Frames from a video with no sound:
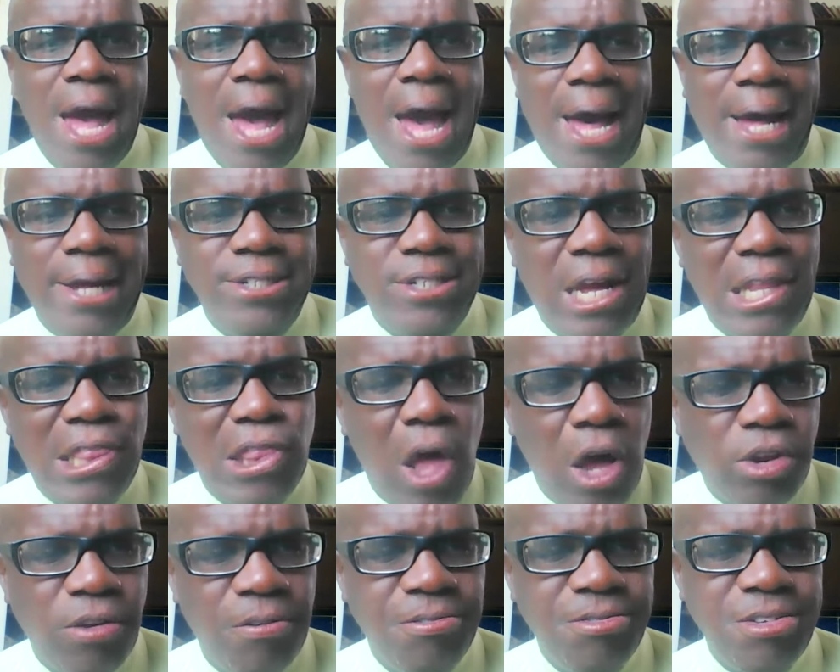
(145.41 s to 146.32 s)
And a
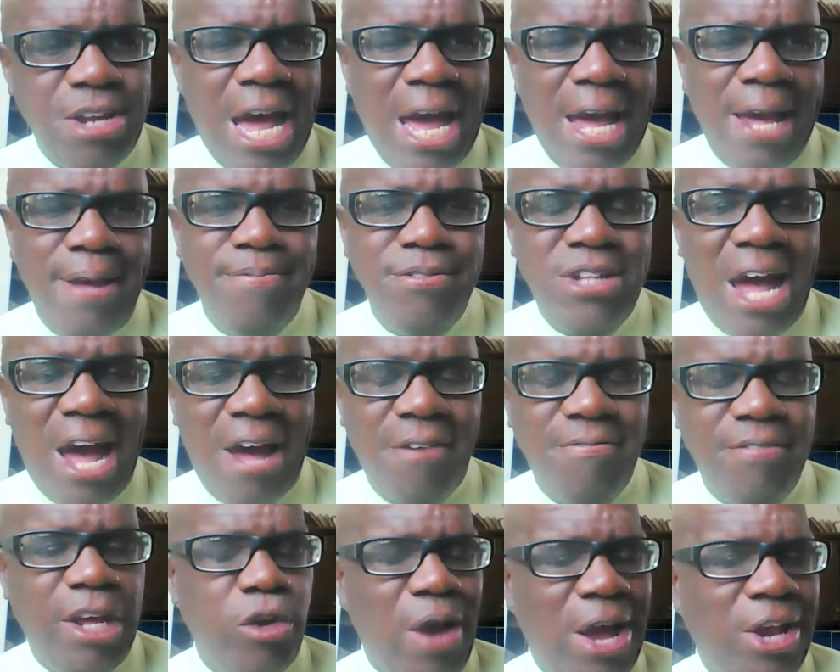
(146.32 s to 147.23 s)
lot of times,
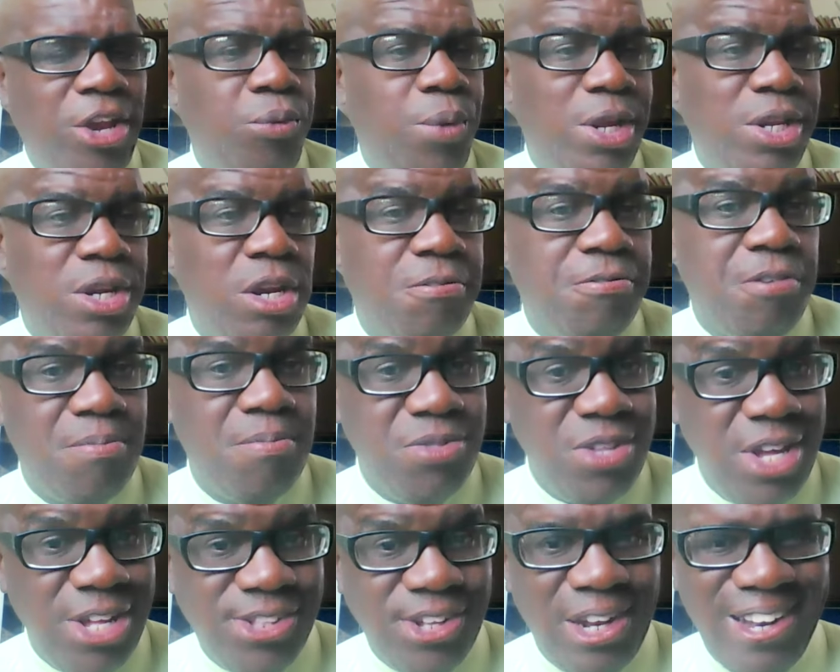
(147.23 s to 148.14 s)
having graduated
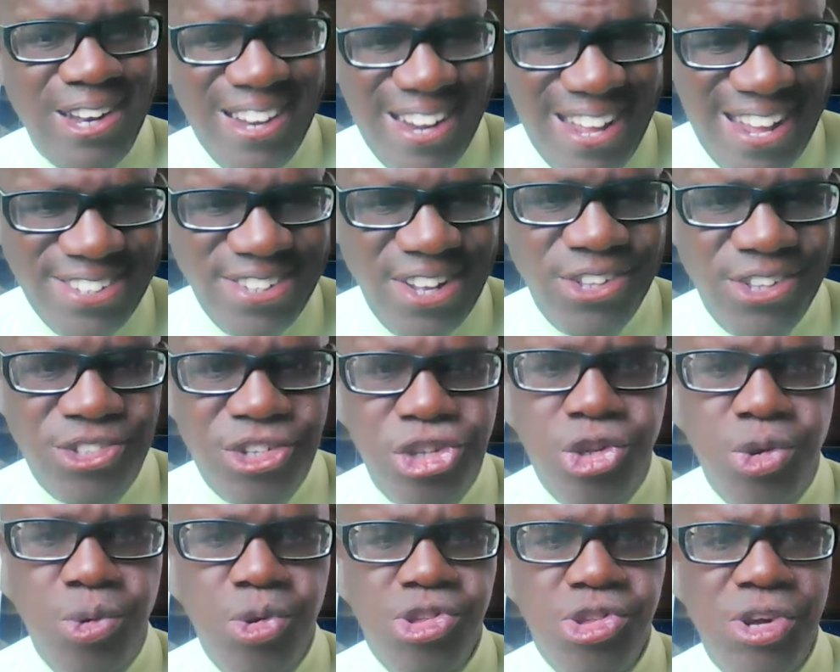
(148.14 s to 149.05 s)
from these elite
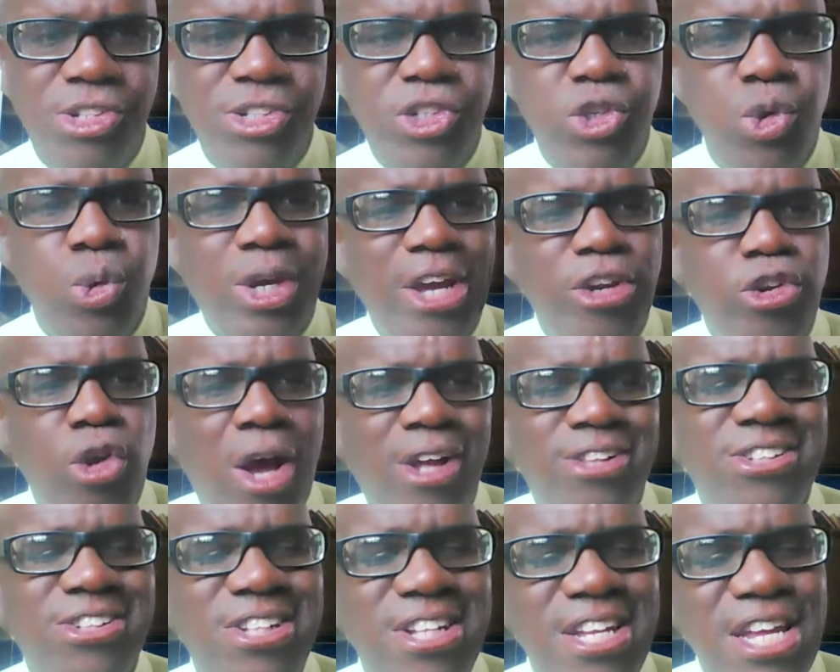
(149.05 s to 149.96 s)
institutions, you
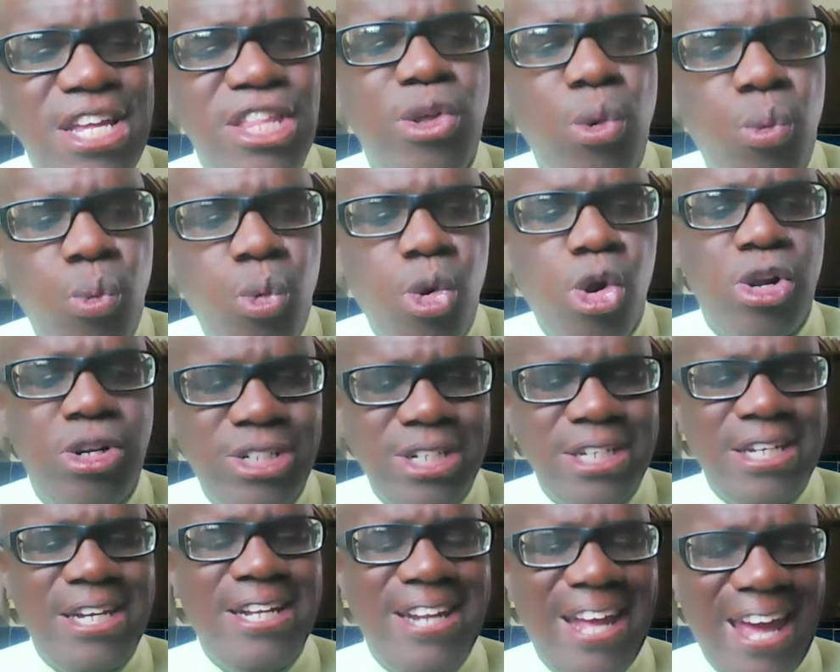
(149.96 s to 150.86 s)
cannot see the
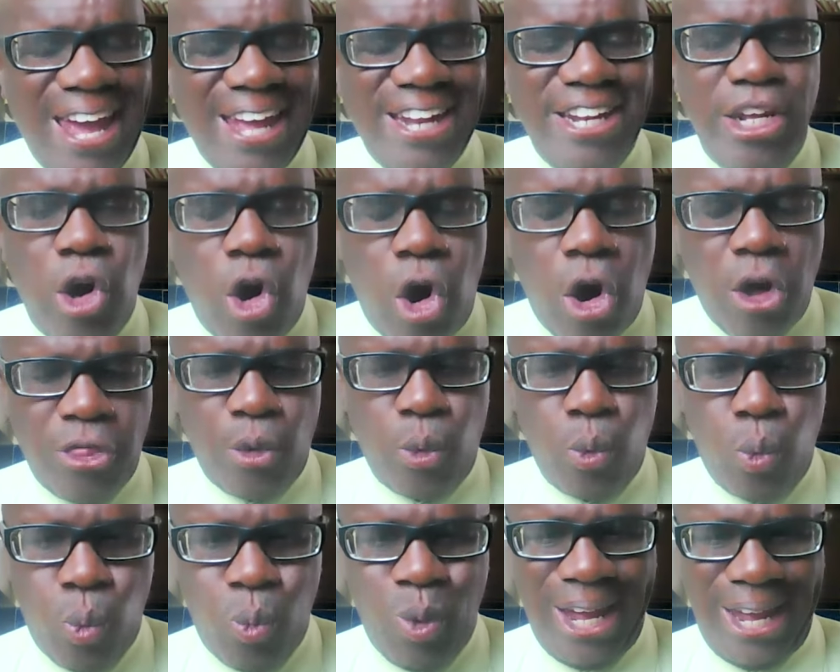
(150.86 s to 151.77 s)
world in any
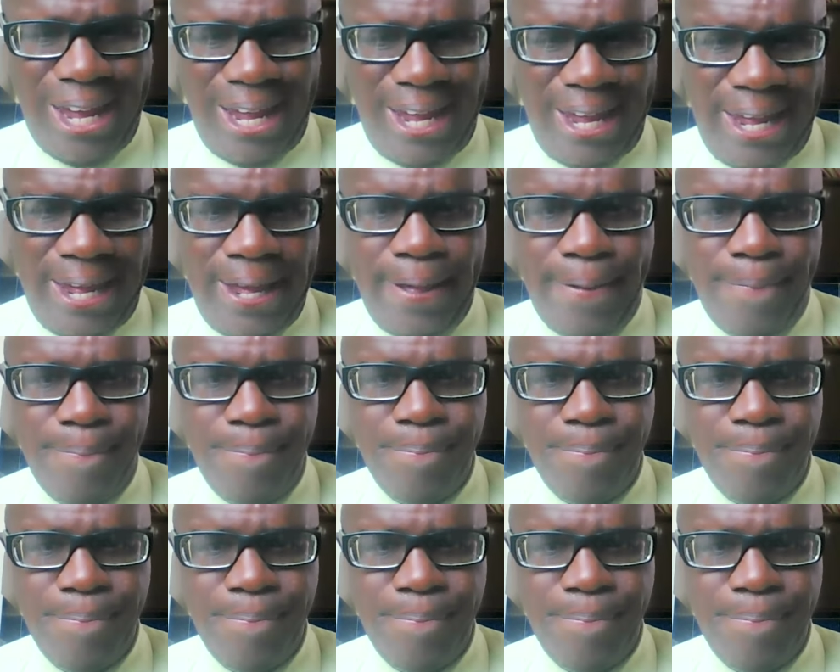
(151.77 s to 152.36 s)
other way,